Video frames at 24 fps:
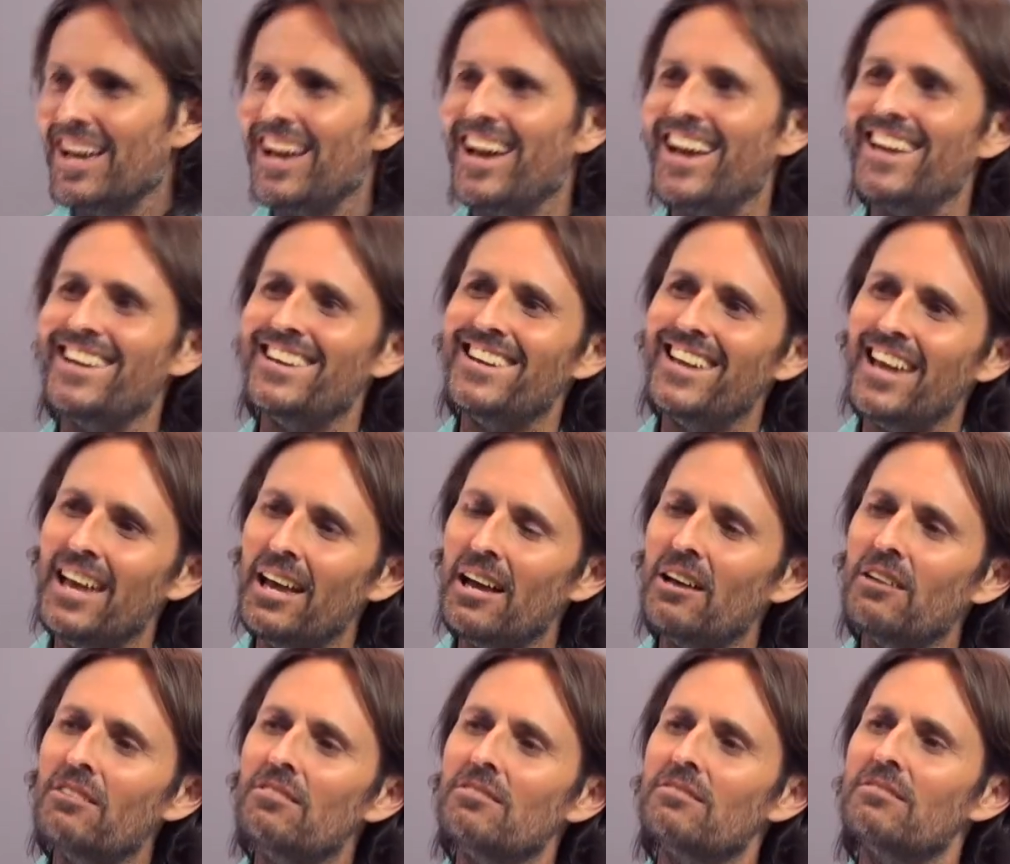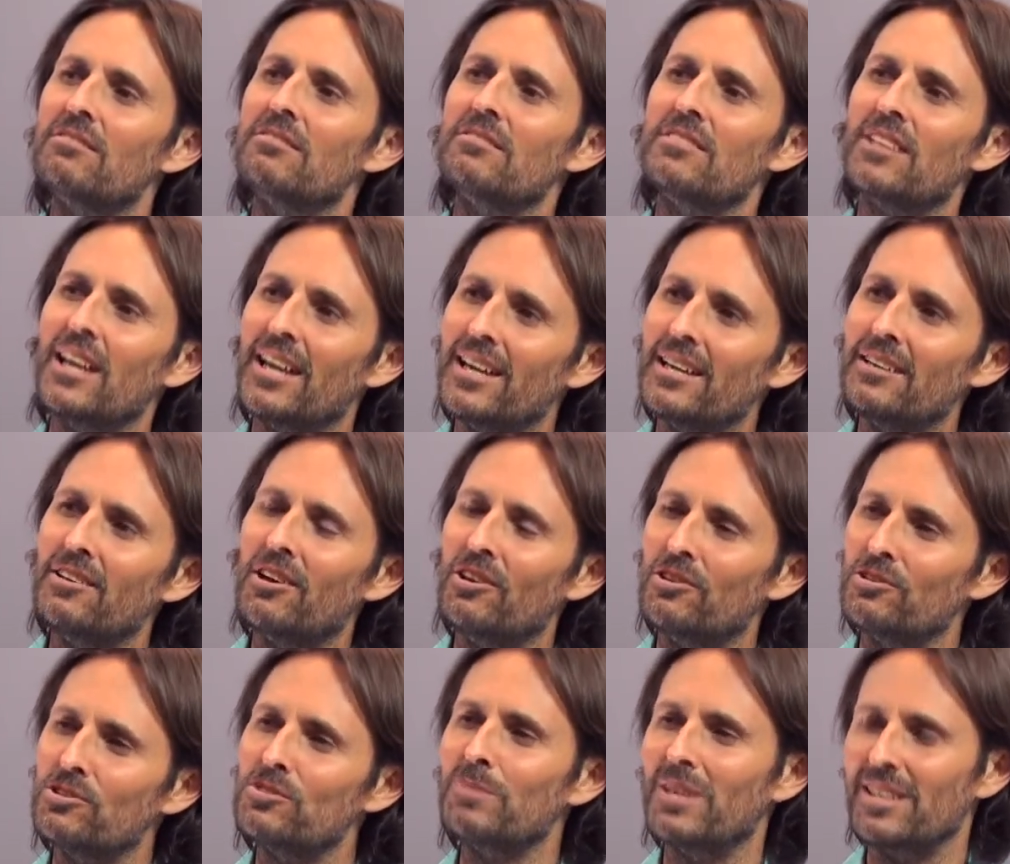and now they
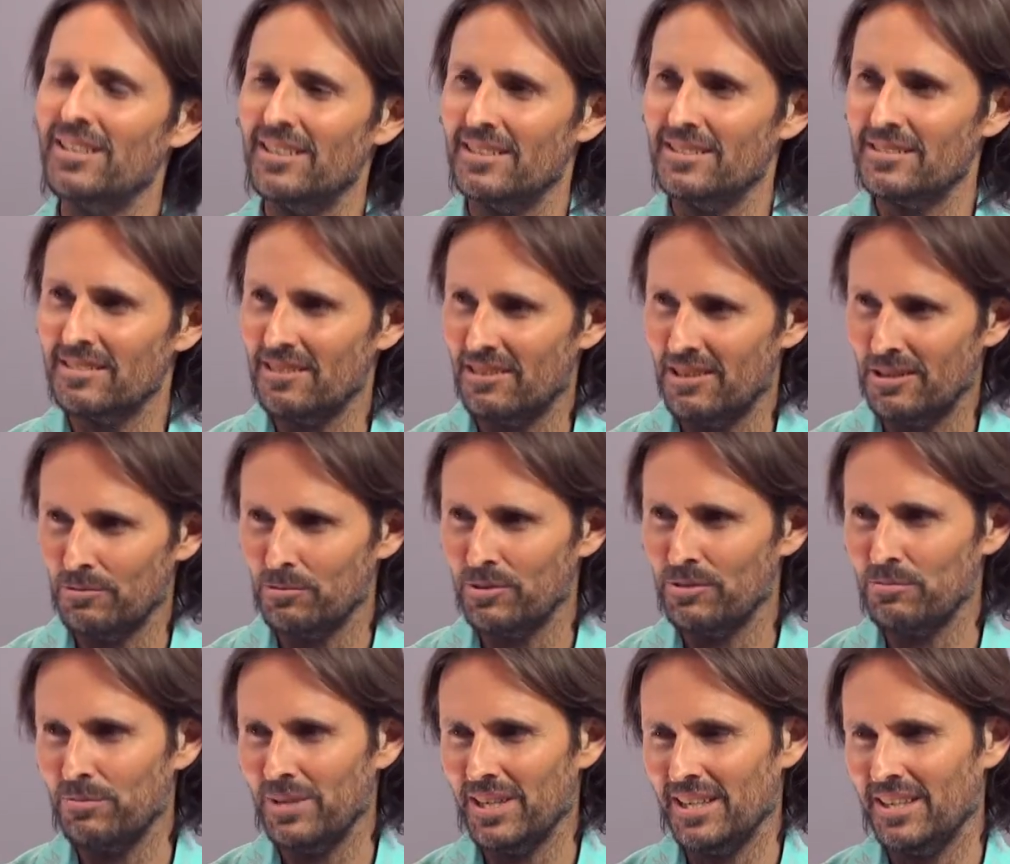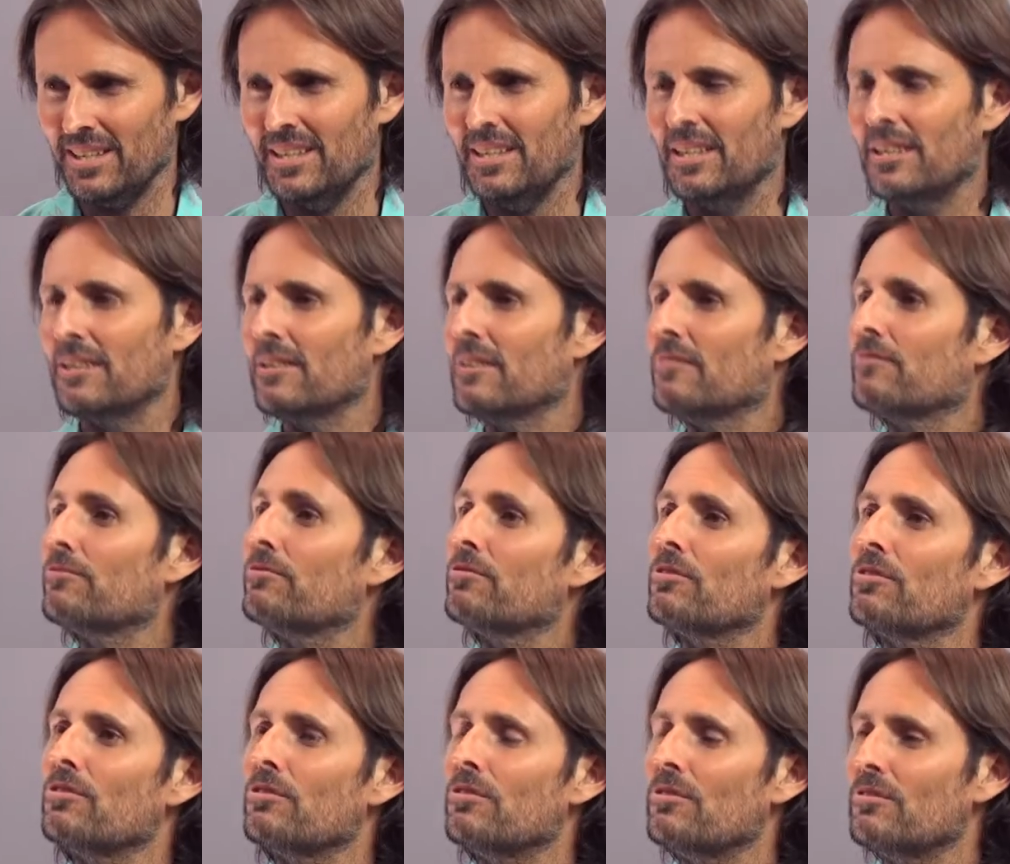don't spend any time with me
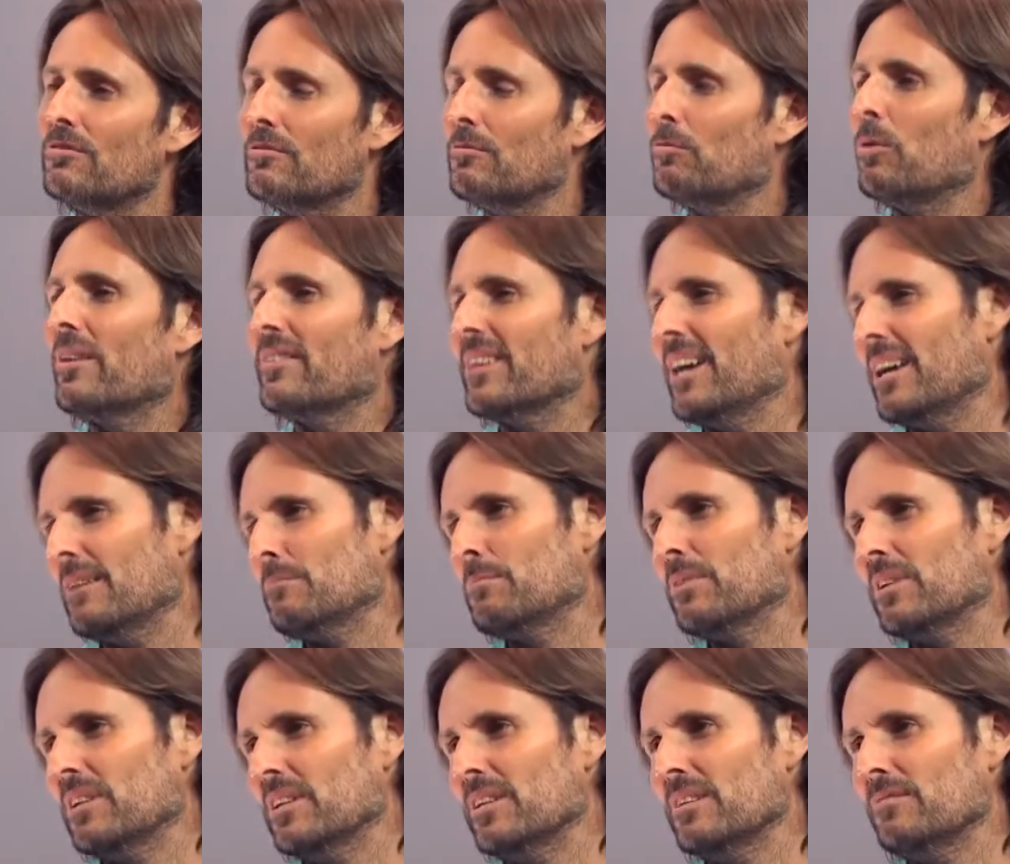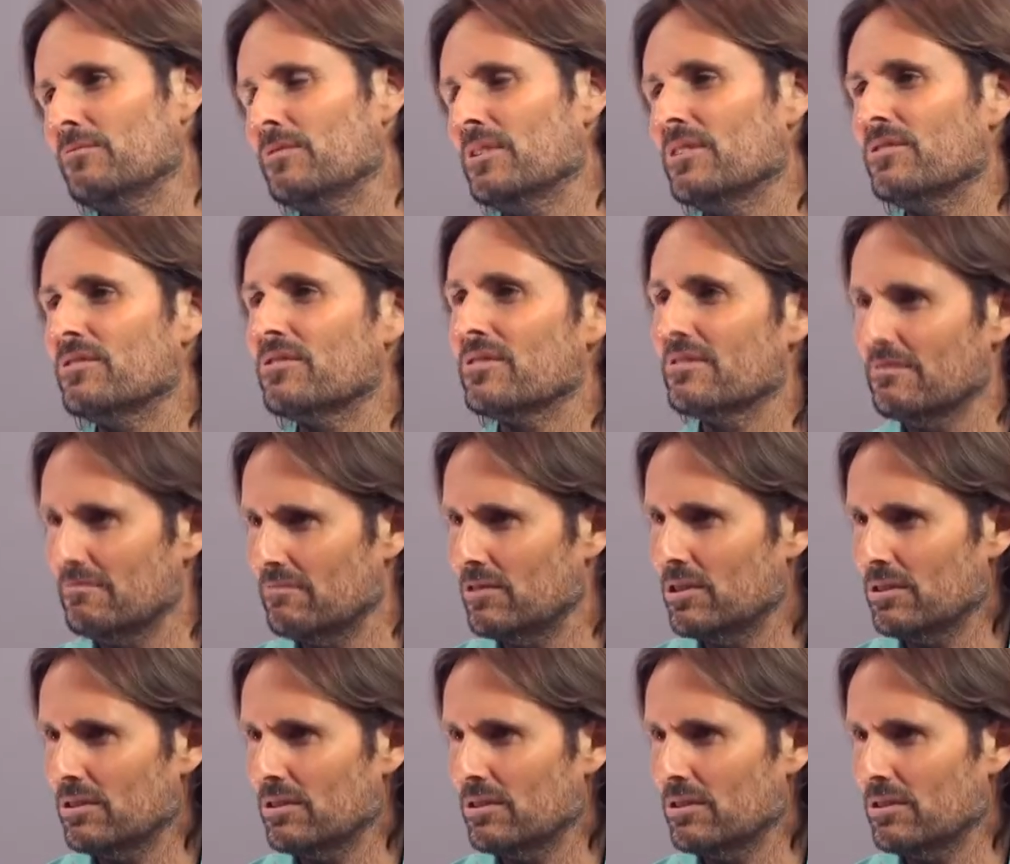for what they believe is,